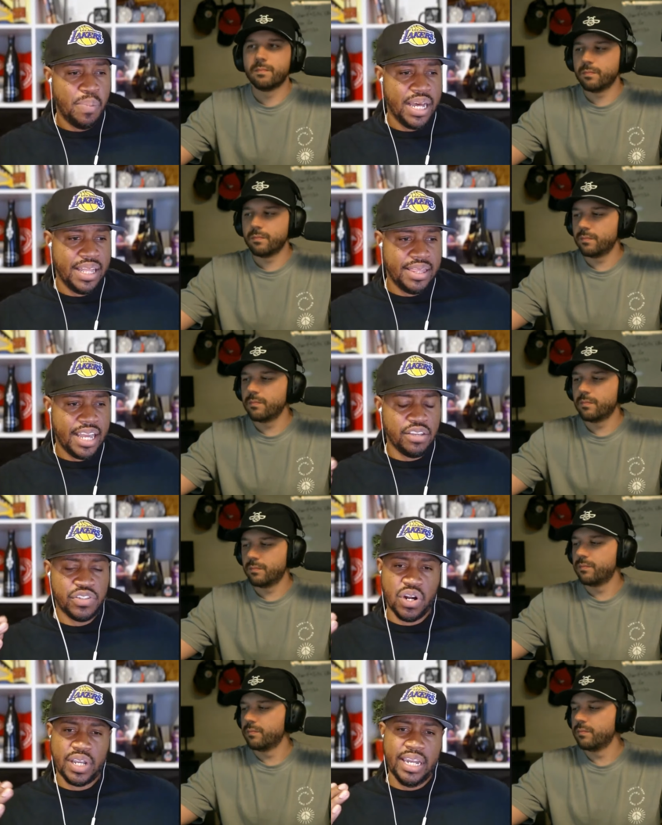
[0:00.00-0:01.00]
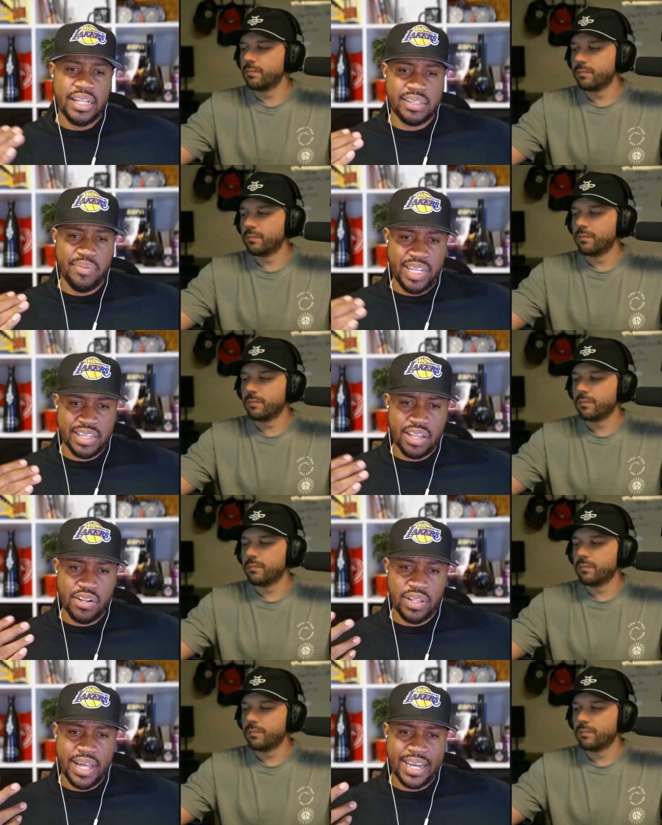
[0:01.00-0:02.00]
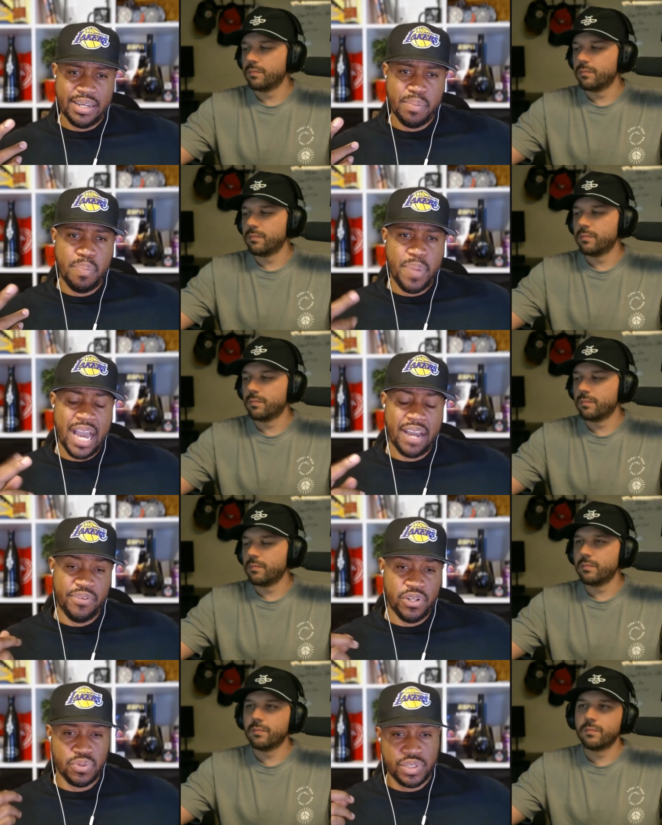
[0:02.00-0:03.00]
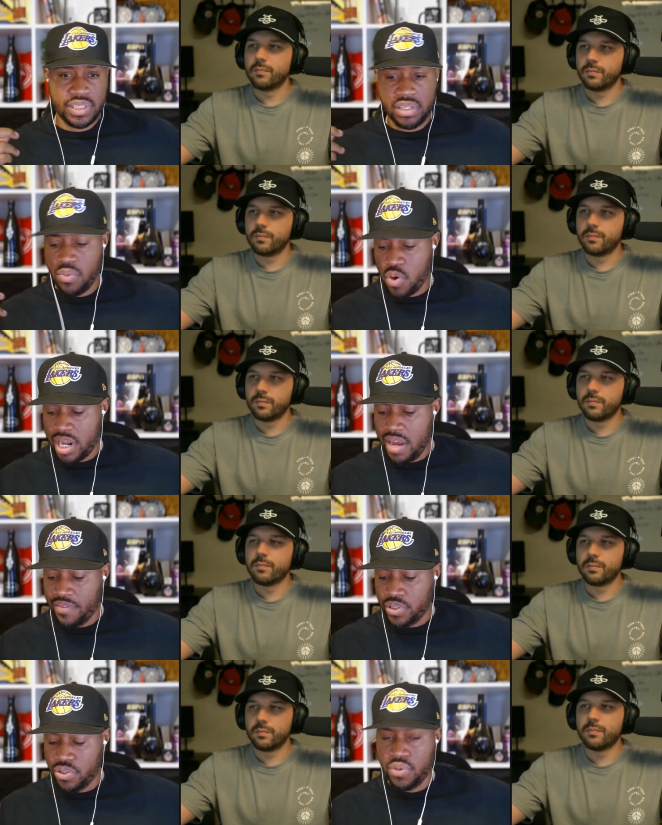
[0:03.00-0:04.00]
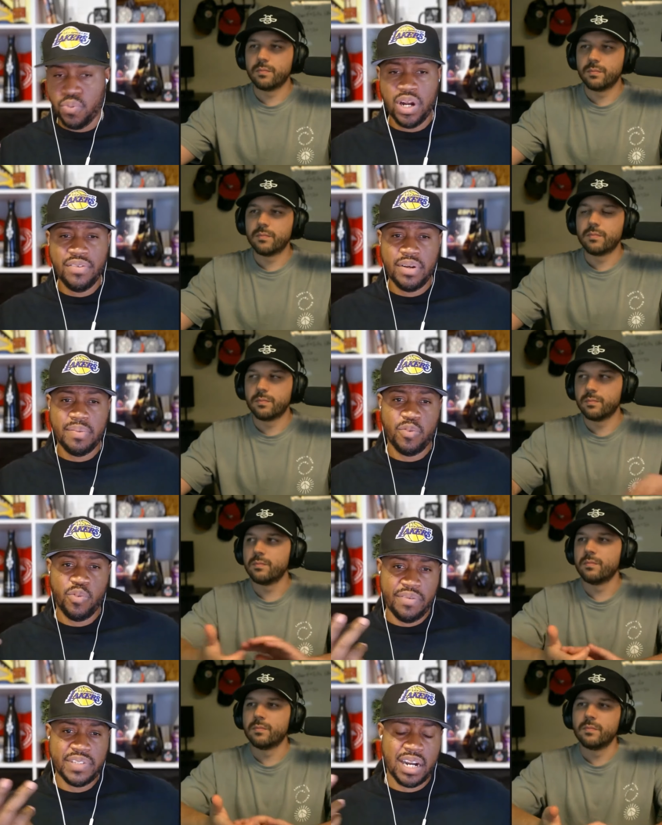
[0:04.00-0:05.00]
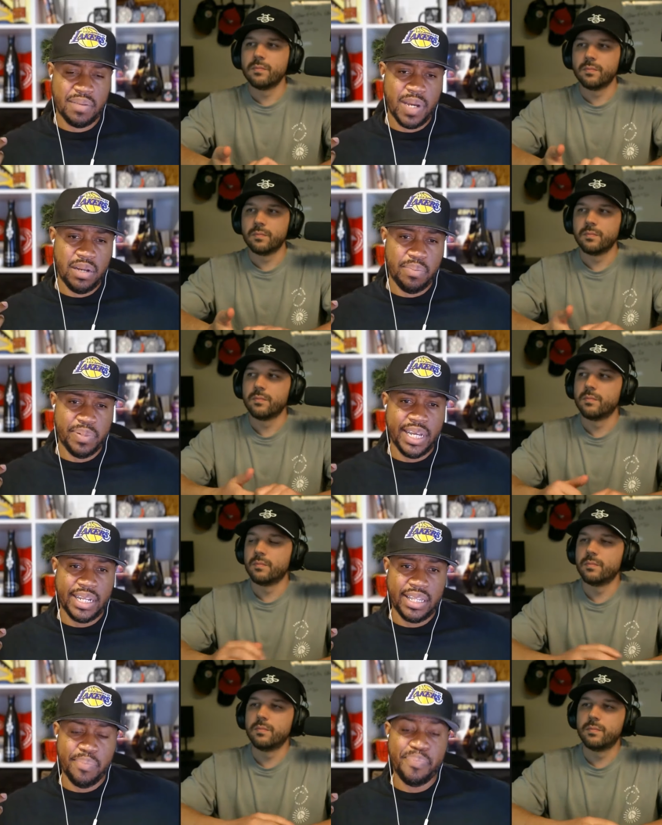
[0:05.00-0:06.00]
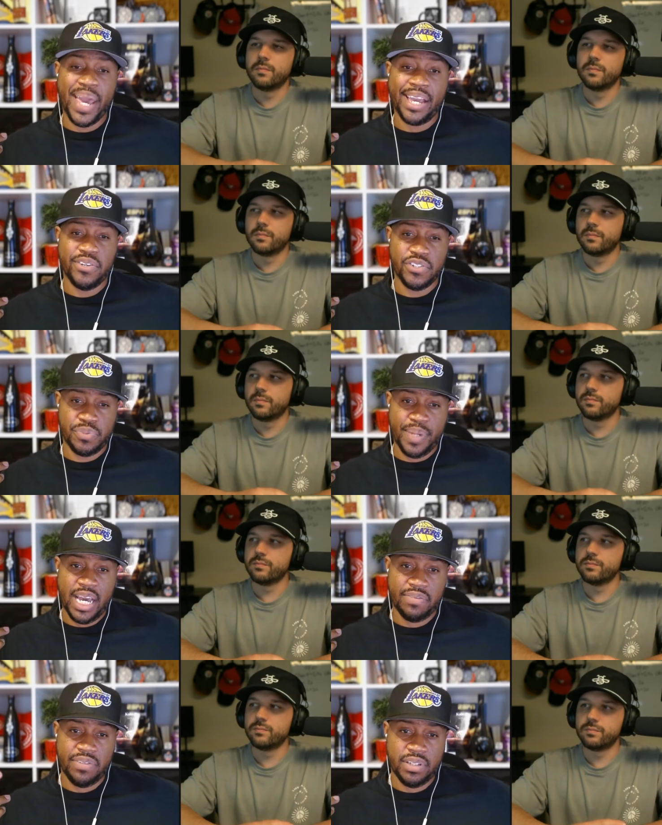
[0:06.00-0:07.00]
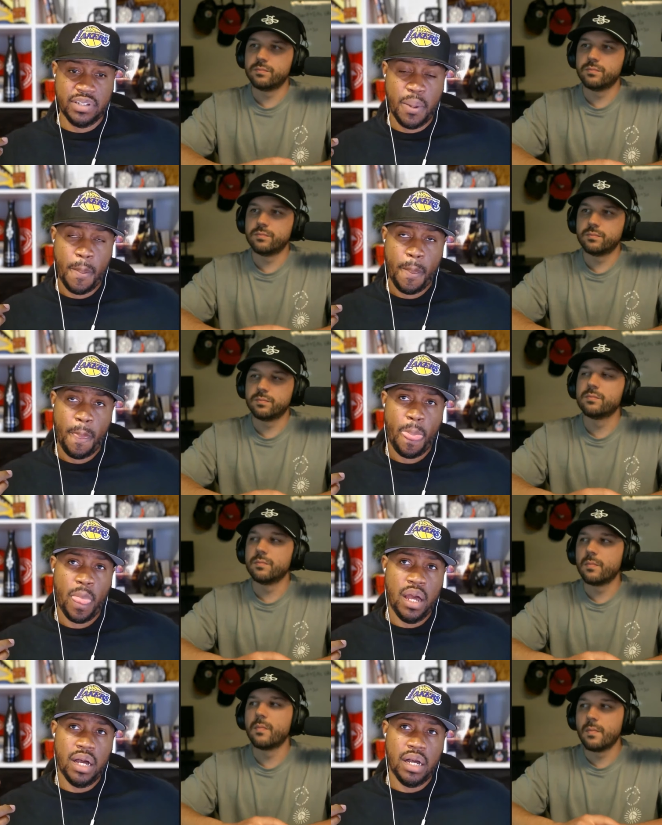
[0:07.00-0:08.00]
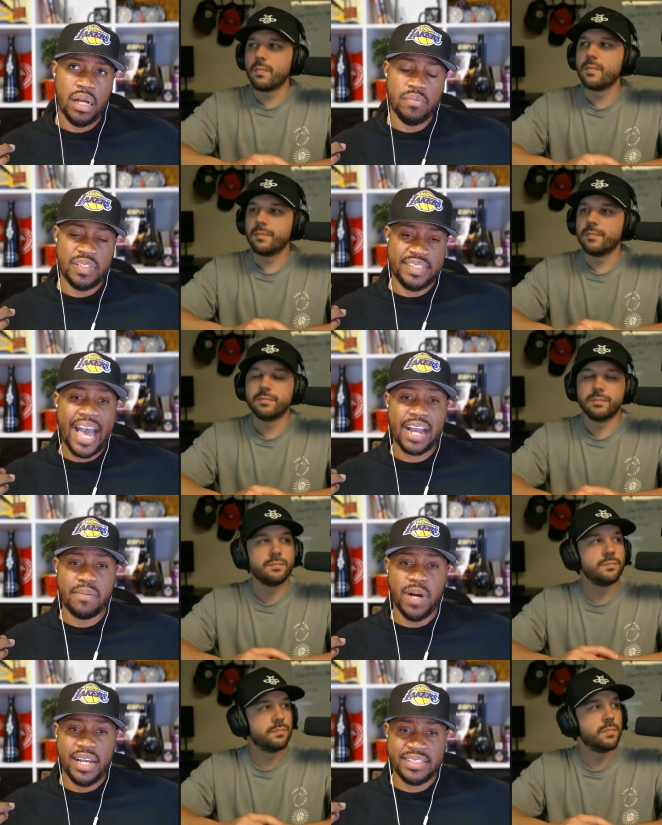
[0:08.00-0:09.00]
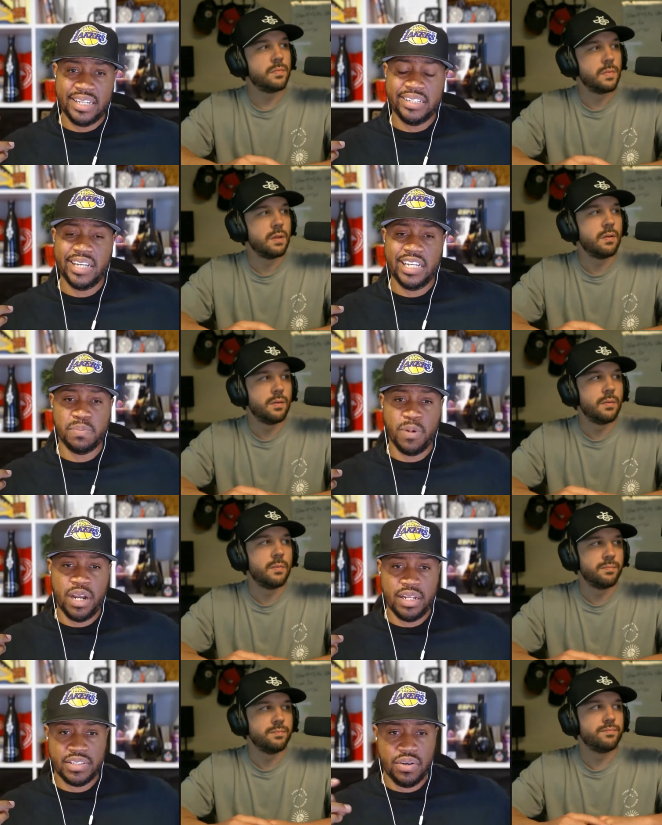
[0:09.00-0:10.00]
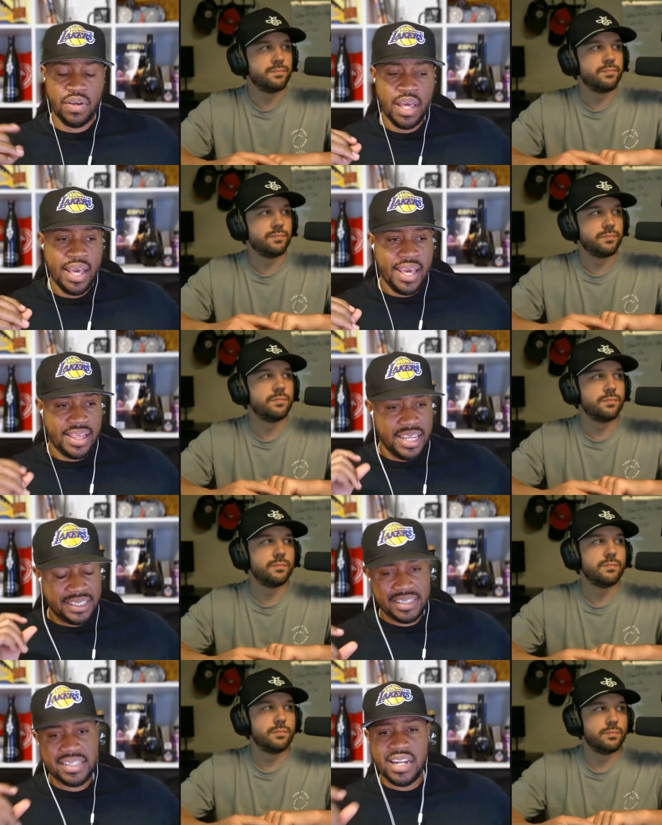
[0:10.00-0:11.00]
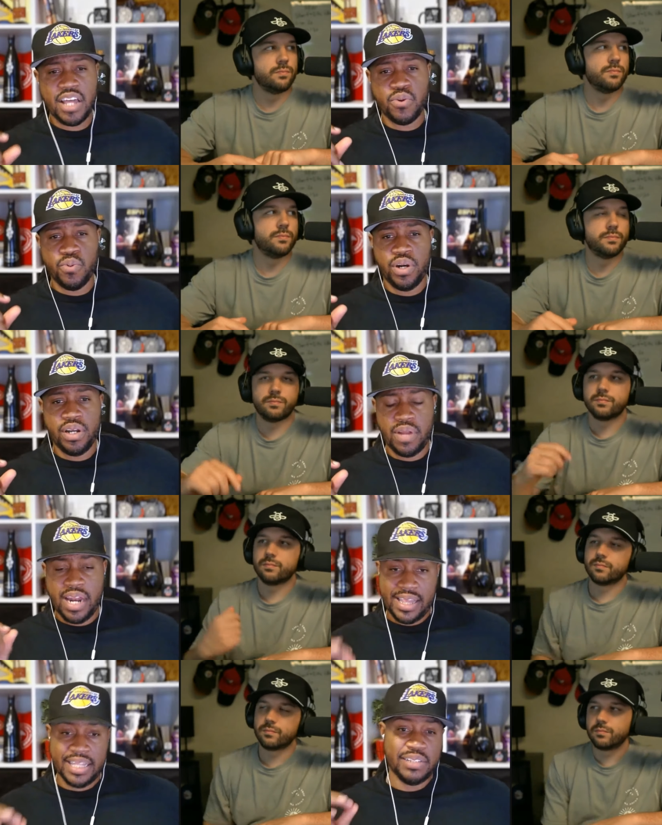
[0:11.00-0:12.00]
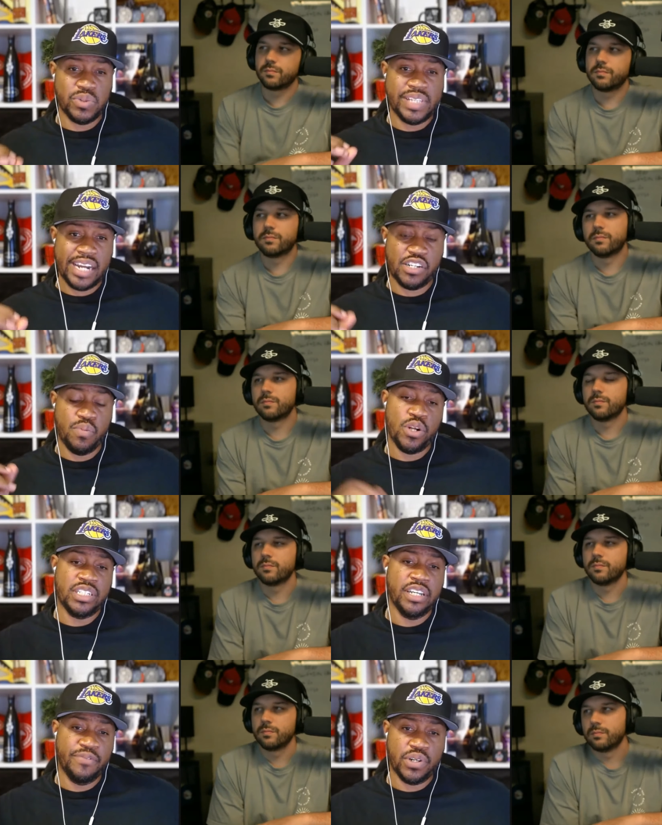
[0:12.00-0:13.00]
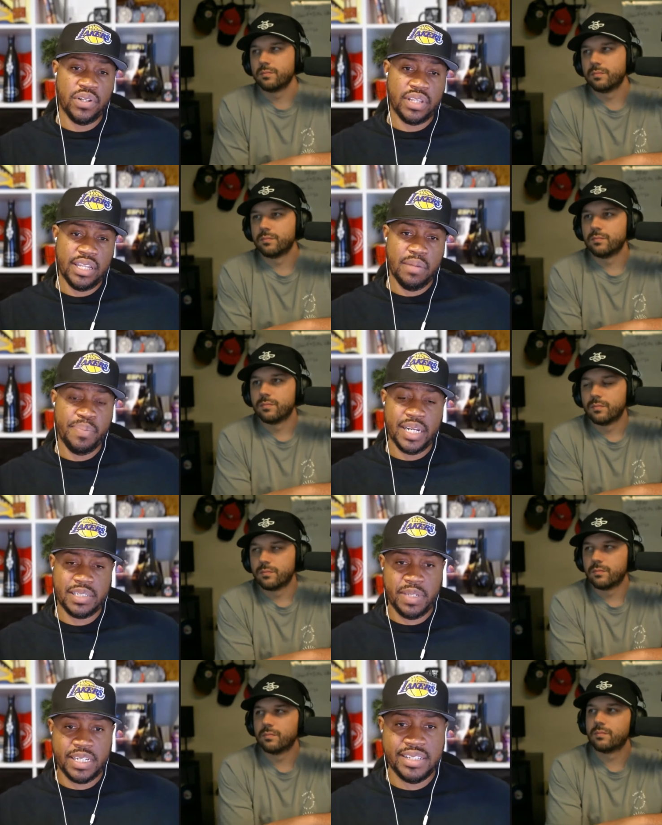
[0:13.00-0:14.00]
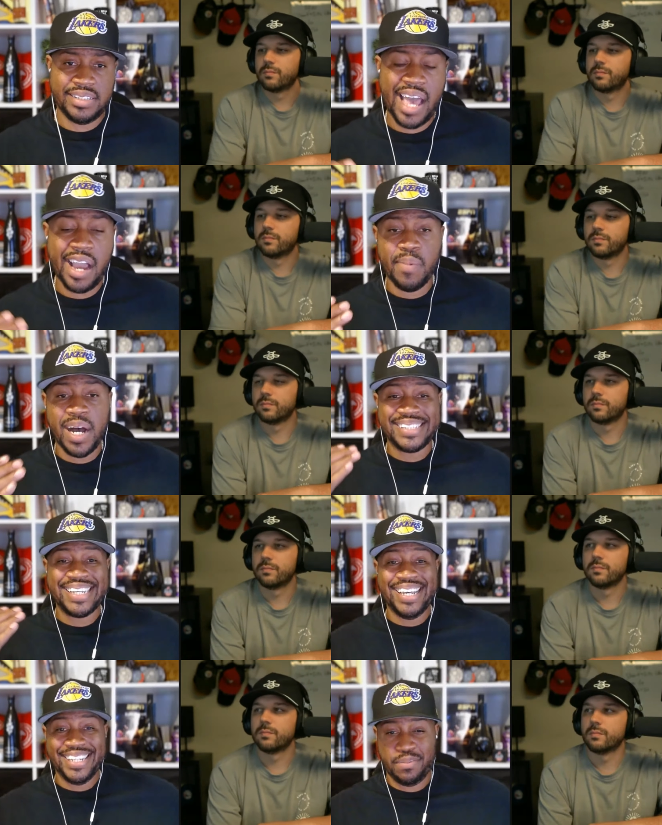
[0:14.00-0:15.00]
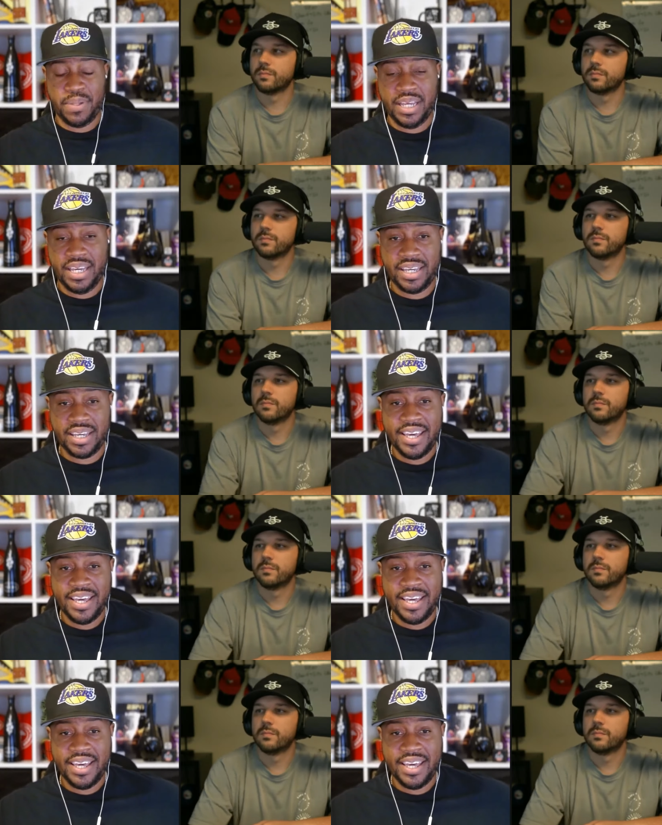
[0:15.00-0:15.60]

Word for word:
Speaker 1: But then you start getting some of these other like backfields where it's a little more convoluted. One of them we've talked about plenty, the Bengals backfield, um, Zack Moss and Chase Brown. And so this is another one, and I think this one's actually more difficult than the Bucs because Zack Moss is playing.